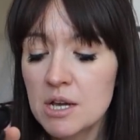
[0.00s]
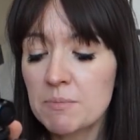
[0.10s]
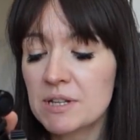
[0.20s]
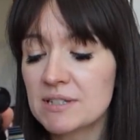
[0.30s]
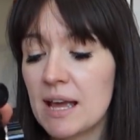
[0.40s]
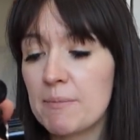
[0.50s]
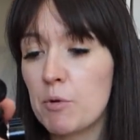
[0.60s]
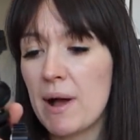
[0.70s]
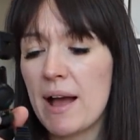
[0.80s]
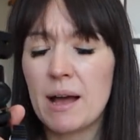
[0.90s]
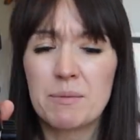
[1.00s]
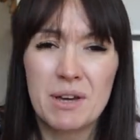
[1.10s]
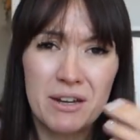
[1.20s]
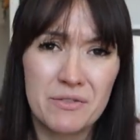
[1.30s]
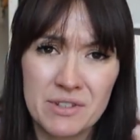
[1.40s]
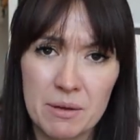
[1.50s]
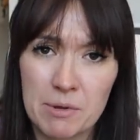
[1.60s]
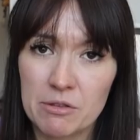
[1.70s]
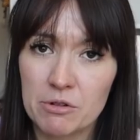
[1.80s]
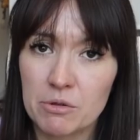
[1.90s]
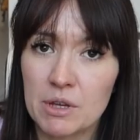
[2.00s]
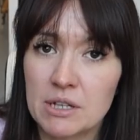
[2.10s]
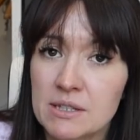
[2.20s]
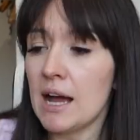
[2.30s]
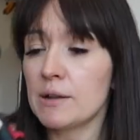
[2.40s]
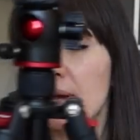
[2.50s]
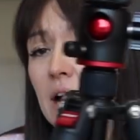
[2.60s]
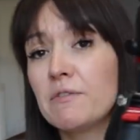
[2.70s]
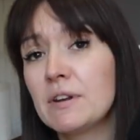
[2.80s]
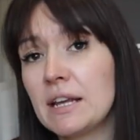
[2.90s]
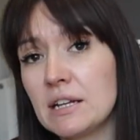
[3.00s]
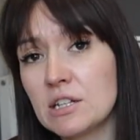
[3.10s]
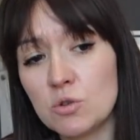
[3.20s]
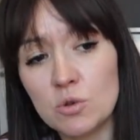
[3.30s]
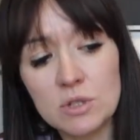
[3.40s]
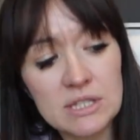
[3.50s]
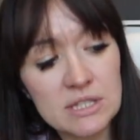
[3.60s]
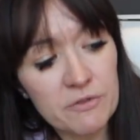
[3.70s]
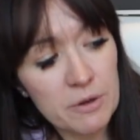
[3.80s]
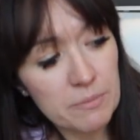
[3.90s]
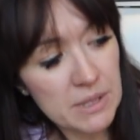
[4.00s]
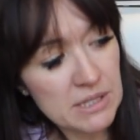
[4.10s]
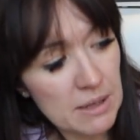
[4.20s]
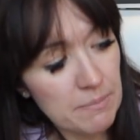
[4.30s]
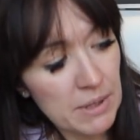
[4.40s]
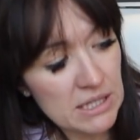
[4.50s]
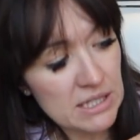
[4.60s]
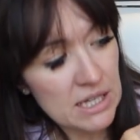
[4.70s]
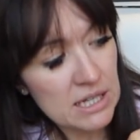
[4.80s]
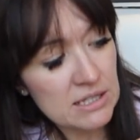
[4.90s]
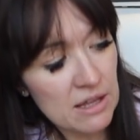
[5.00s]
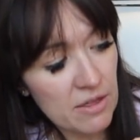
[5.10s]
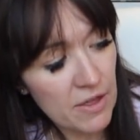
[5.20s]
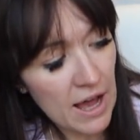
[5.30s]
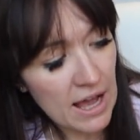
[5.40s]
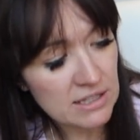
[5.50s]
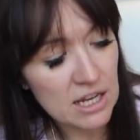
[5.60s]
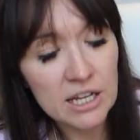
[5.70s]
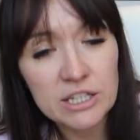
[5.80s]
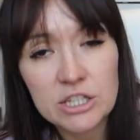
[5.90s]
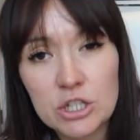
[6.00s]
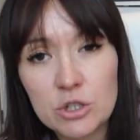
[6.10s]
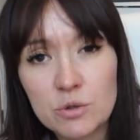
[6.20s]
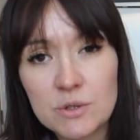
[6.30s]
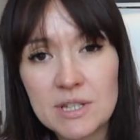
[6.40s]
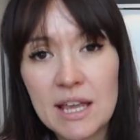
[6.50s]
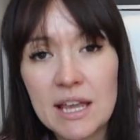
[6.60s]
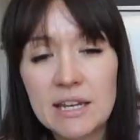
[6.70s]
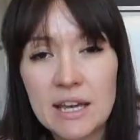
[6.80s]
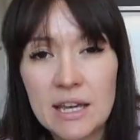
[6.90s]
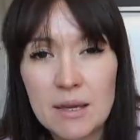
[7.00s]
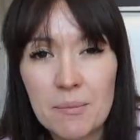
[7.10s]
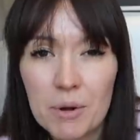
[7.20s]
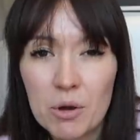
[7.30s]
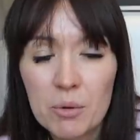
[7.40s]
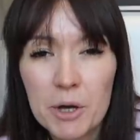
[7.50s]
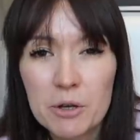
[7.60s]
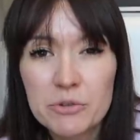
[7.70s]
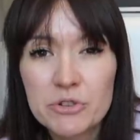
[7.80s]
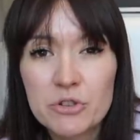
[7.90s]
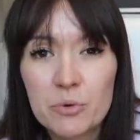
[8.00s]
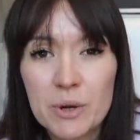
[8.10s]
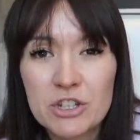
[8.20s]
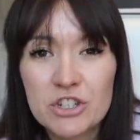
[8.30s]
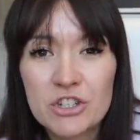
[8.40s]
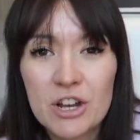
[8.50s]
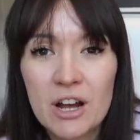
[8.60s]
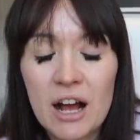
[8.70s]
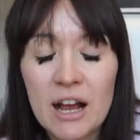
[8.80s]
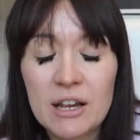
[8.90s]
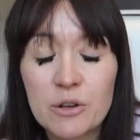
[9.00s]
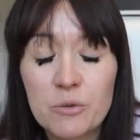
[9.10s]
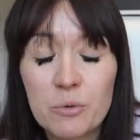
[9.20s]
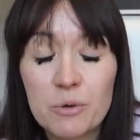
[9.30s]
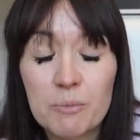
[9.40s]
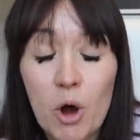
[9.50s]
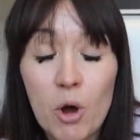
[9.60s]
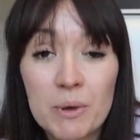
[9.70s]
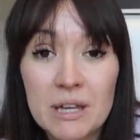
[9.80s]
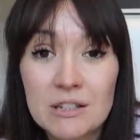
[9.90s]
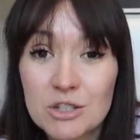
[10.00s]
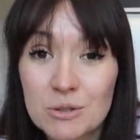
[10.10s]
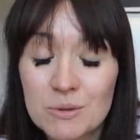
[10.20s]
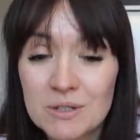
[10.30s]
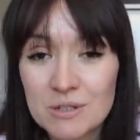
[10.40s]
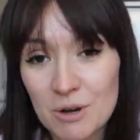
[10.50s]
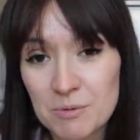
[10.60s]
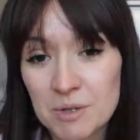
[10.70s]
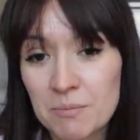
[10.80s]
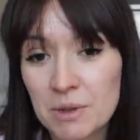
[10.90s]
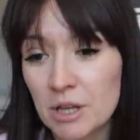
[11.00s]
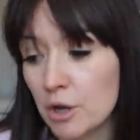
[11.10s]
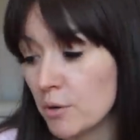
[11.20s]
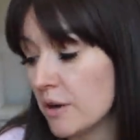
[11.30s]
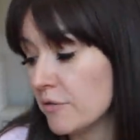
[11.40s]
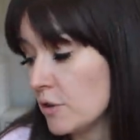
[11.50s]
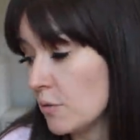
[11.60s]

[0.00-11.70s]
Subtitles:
because I am aware I'm kind of skimming through things. Anyway, I've linked all these different bits and pieces that I use in a blog post, which I will pop into the description below if